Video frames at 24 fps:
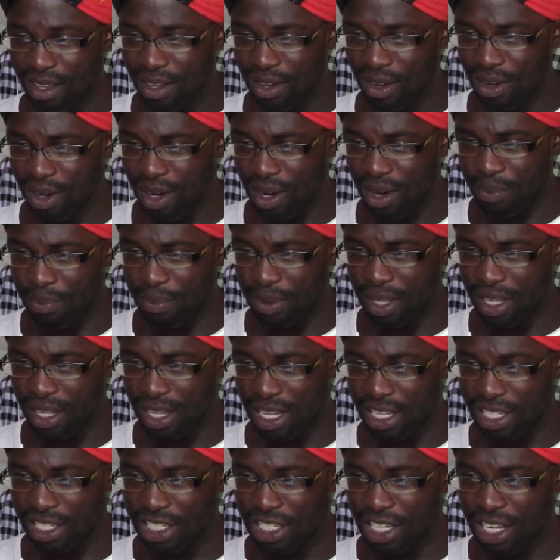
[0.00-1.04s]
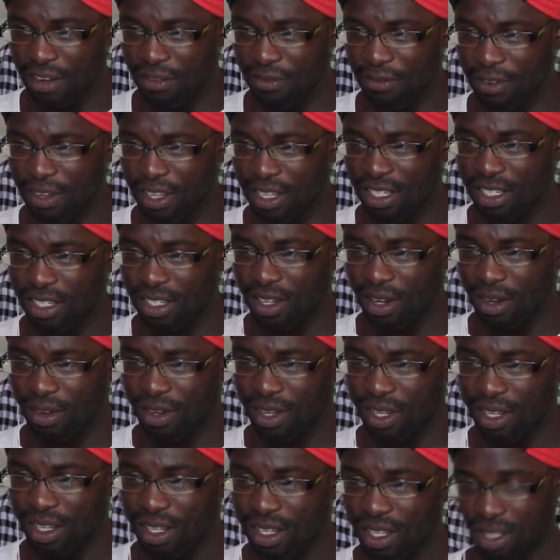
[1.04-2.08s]
No, not pig, that's chicken feet,
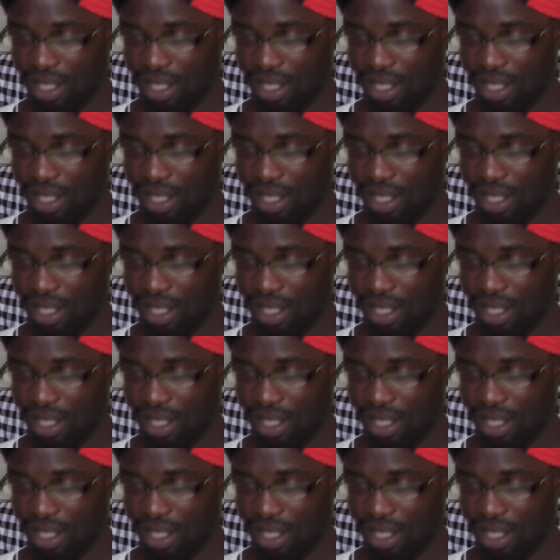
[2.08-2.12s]
sorry.